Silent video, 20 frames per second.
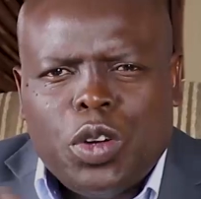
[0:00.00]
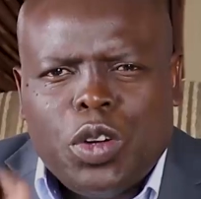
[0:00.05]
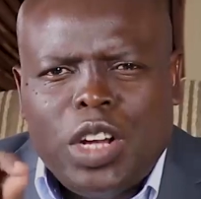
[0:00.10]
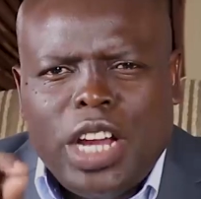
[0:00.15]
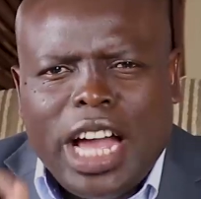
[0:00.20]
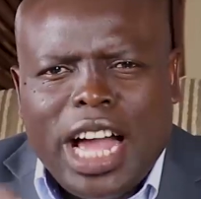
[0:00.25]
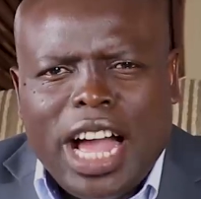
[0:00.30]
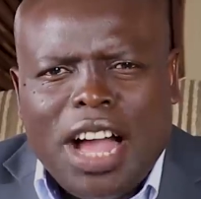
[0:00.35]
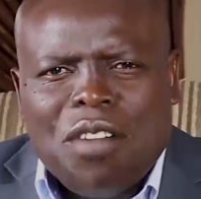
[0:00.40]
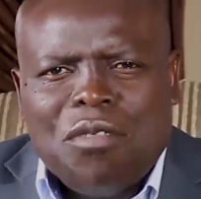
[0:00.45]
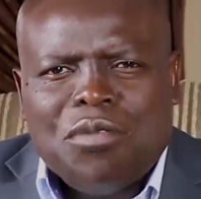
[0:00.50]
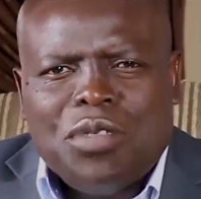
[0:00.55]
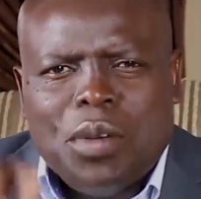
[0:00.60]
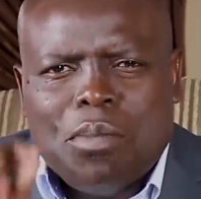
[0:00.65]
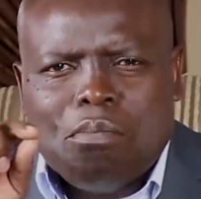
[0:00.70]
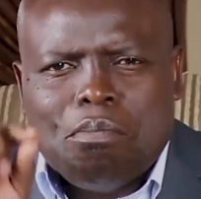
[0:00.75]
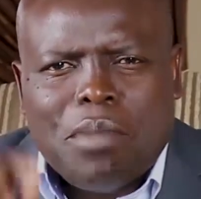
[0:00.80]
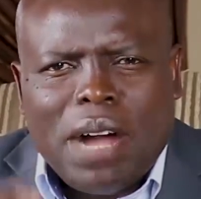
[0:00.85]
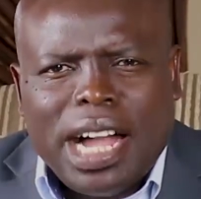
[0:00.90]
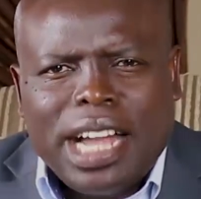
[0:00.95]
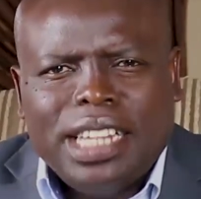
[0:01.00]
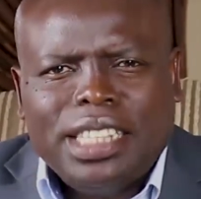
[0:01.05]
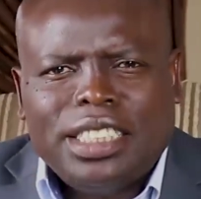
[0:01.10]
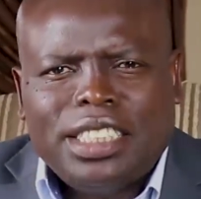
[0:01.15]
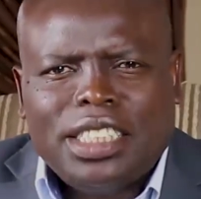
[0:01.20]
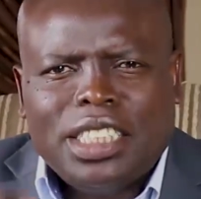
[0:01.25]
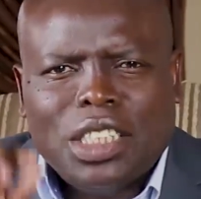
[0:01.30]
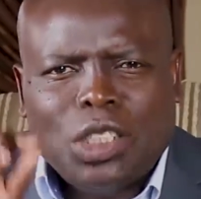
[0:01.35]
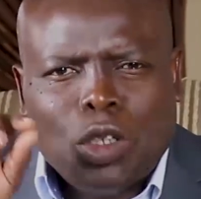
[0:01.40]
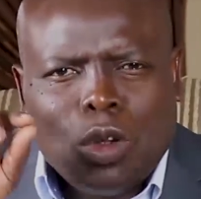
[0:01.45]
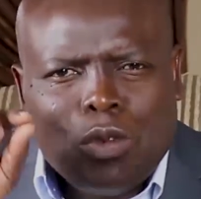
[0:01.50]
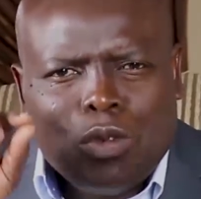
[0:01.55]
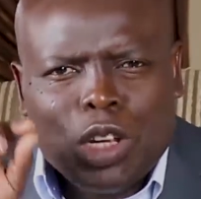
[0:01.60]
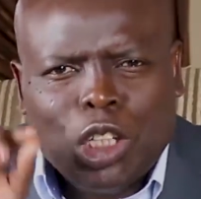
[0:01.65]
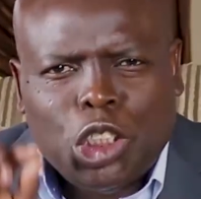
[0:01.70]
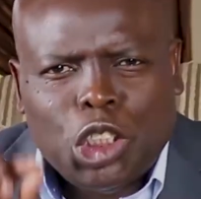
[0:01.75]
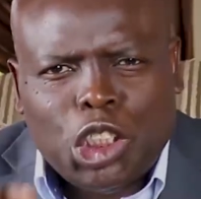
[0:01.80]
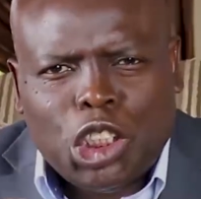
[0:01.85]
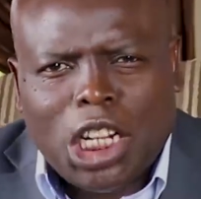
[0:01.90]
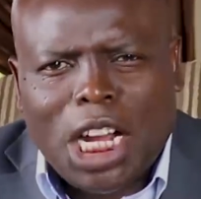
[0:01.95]
could have the mindset of
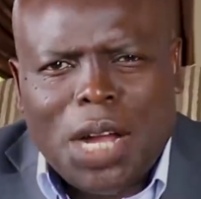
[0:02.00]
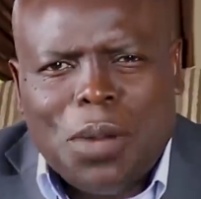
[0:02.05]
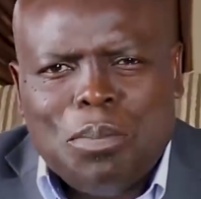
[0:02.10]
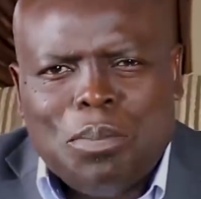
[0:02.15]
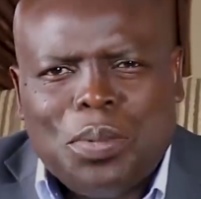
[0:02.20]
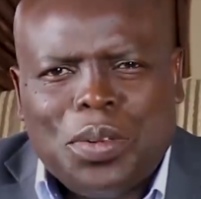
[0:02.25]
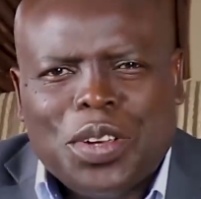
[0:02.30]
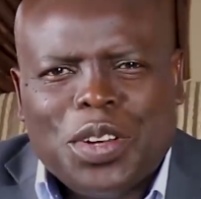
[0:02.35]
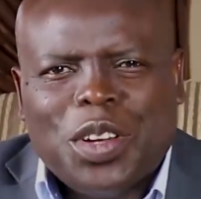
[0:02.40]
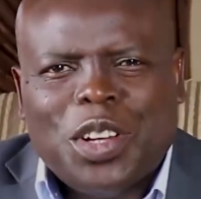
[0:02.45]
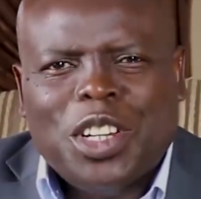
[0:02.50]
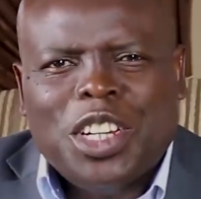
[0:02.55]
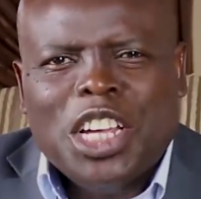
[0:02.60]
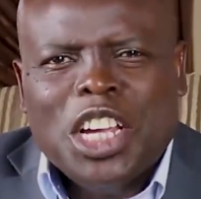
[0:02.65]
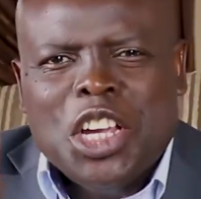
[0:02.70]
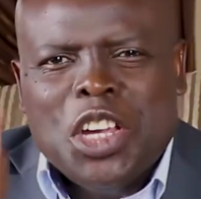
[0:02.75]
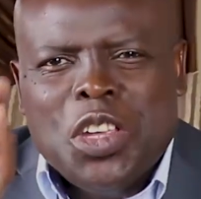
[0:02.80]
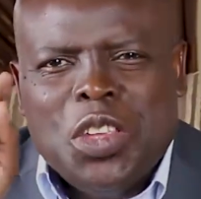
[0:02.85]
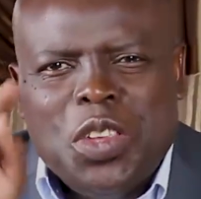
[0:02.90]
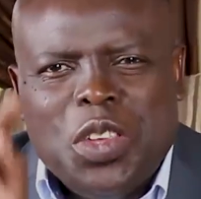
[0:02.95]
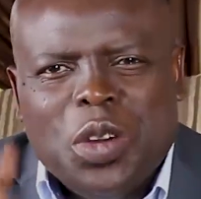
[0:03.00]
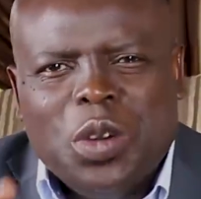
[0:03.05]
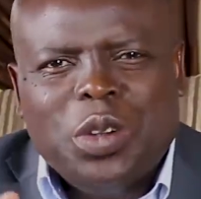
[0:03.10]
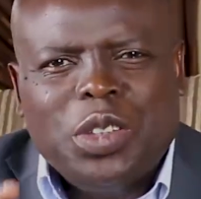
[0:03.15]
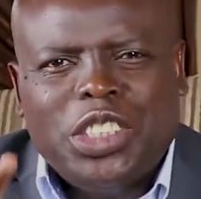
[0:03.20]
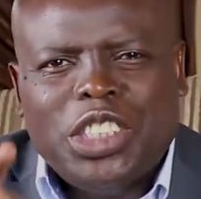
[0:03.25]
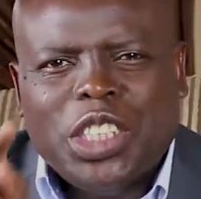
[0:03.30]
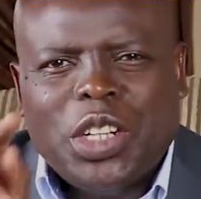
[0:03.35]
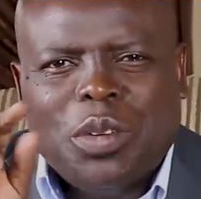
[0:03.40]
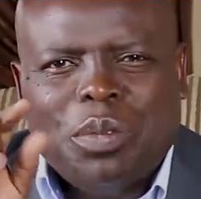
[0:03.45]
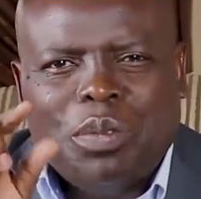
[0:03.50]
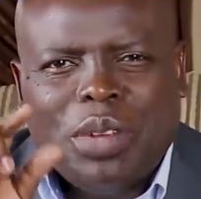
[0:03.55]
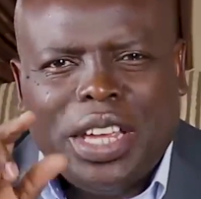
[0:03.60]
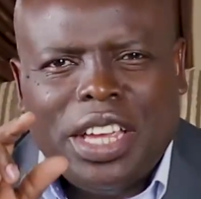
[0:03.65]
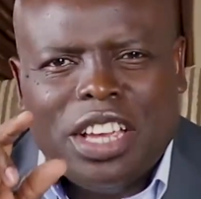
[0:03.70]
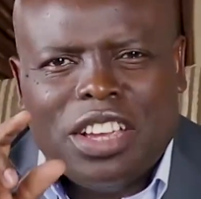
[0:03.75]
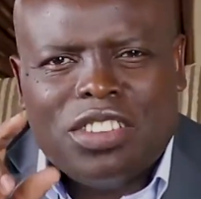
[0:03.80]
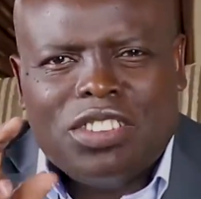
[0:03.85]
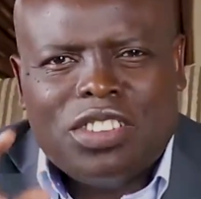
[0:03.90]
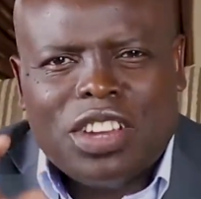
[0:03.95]
a champion, you shall
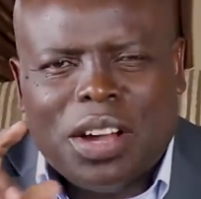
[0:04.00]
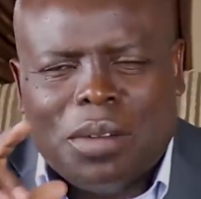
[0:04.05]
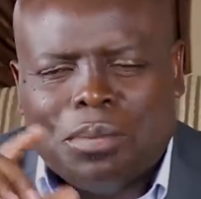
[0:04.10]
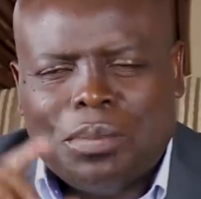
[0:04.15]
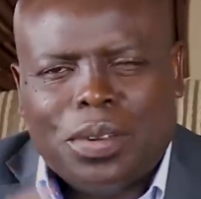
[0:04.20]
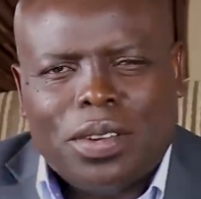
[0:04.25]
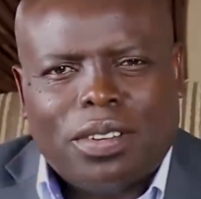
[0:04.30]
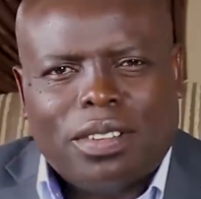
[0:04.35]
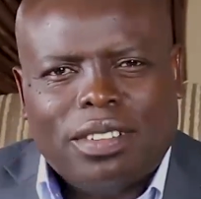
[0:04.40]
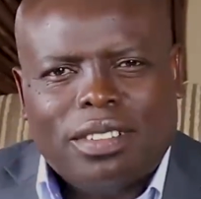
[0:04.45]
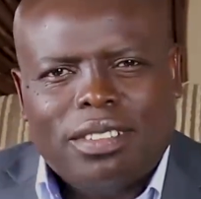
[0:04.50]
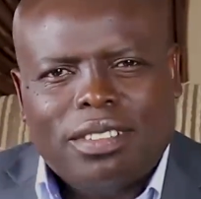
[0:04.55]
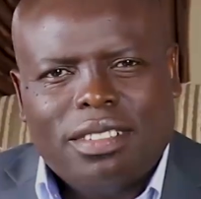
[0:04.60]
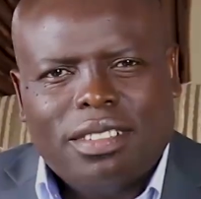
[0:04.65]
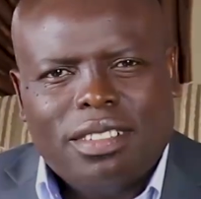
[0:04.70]
be a champion.